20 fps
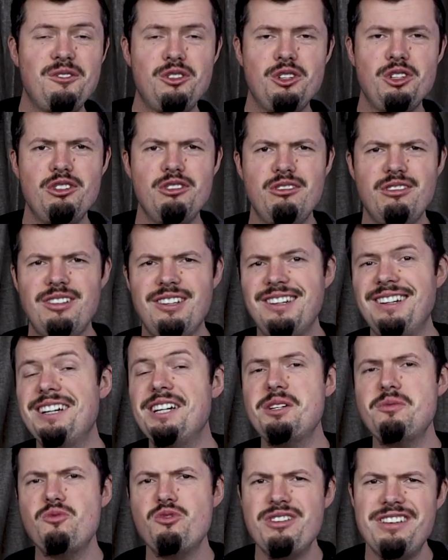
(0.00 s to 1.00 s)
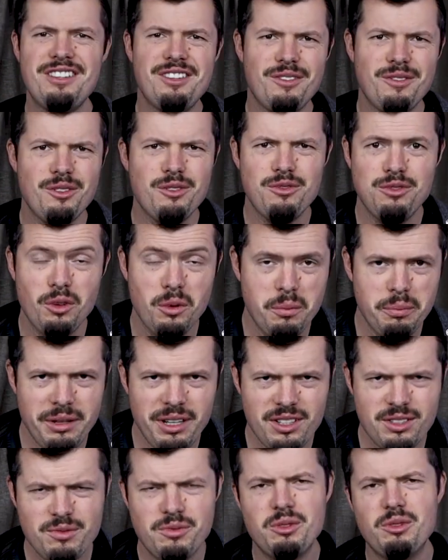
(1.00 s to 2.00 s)
If you're new here, I'm Reese of the
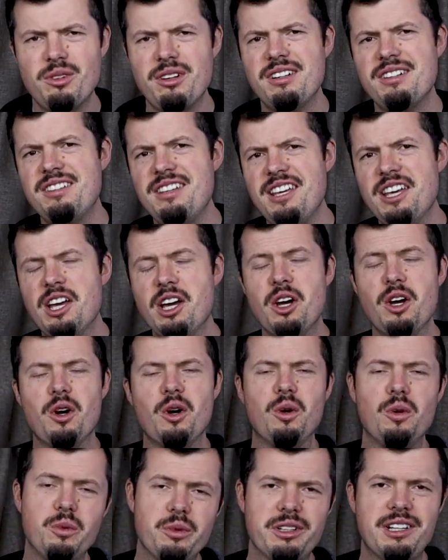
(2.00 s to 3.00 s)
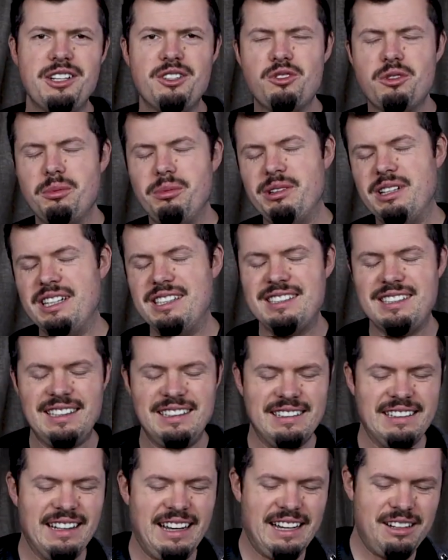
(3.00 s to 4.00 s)
four-piece variety or WookiE
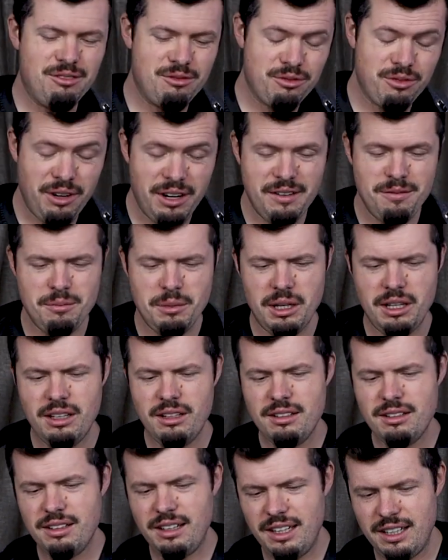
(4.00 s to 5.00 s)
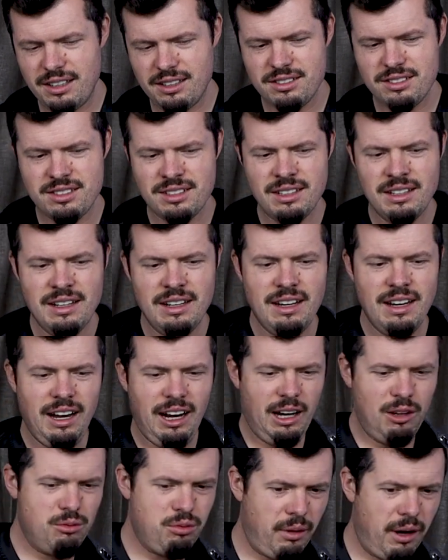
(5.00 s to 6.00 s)
XXXL. In front of me is
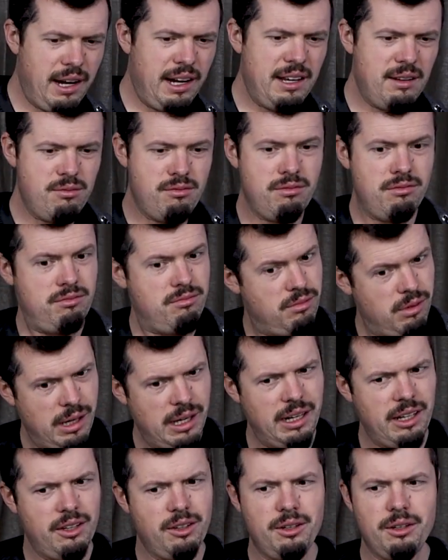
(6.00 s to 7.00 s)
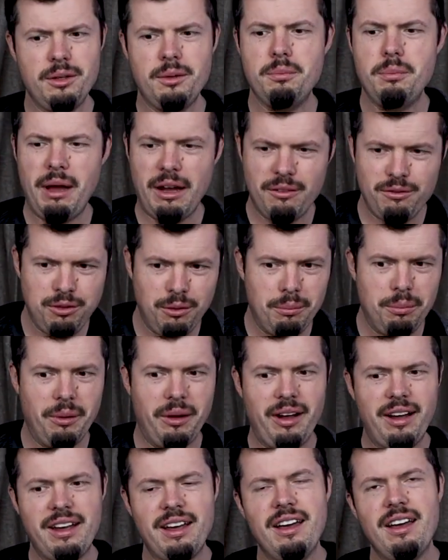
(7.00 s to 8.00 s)
a really, really good bang for
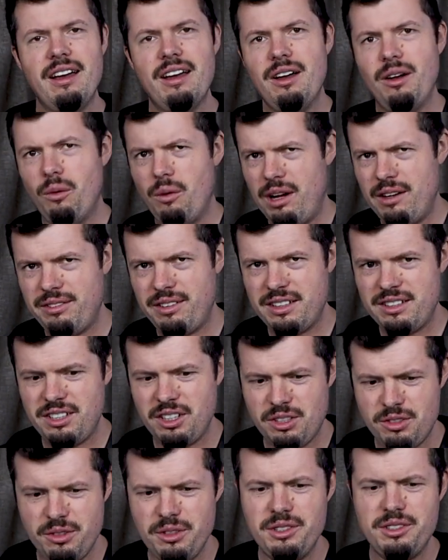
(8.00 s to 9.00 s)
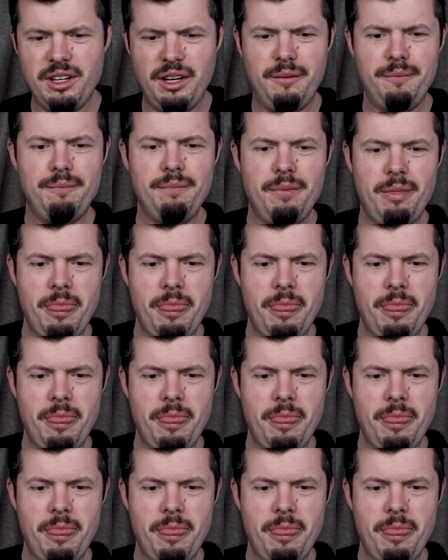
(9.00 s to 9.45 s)
buck Wi-Fi 6 router.